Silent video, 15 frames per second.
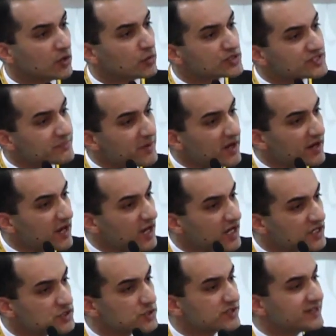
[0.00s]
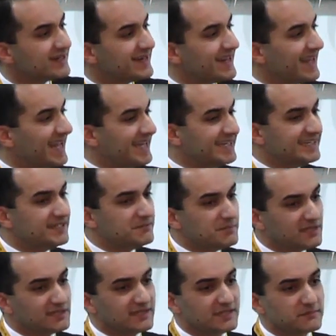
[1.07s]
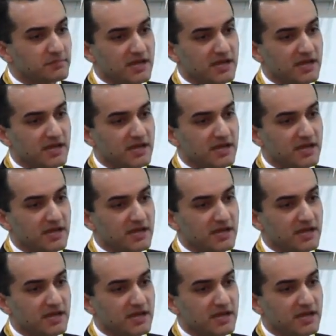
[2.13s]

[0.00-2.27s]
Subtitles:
was about 180 million